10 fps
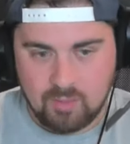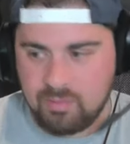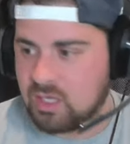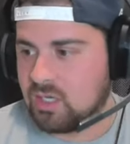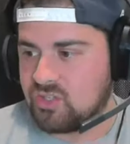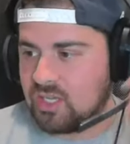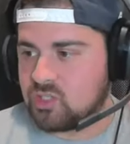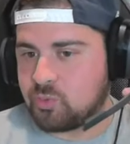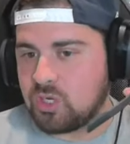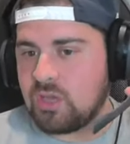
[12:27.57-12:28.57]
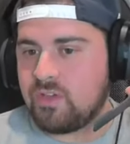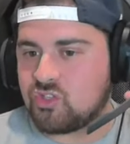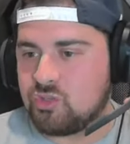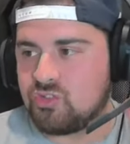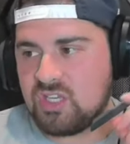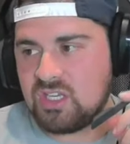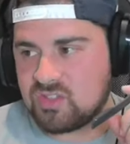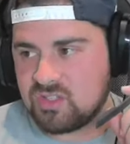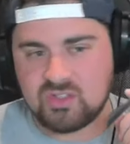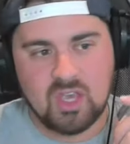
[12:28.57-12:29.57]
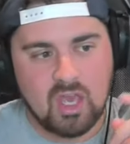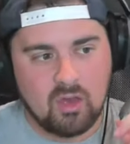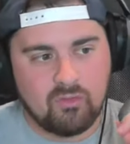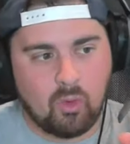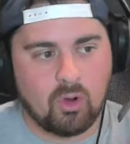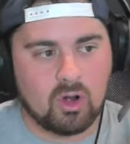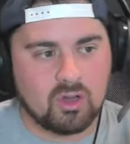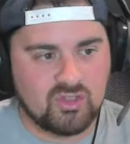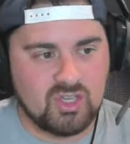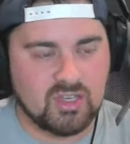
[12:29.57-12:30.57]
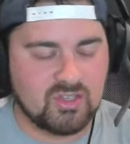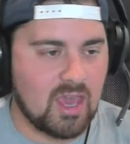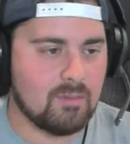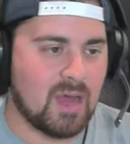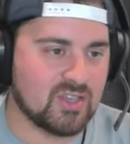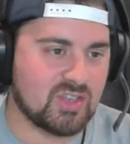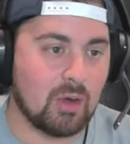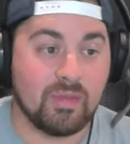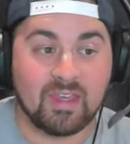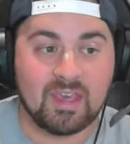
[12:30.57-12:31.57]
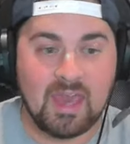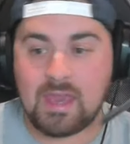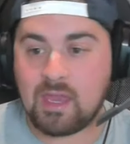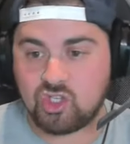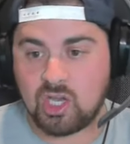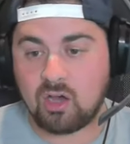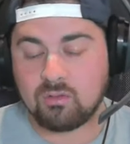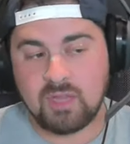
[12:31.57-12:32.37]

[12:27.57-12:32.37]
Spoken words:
Because in his previous 2 seasons for CSKA Moscow in the KHL,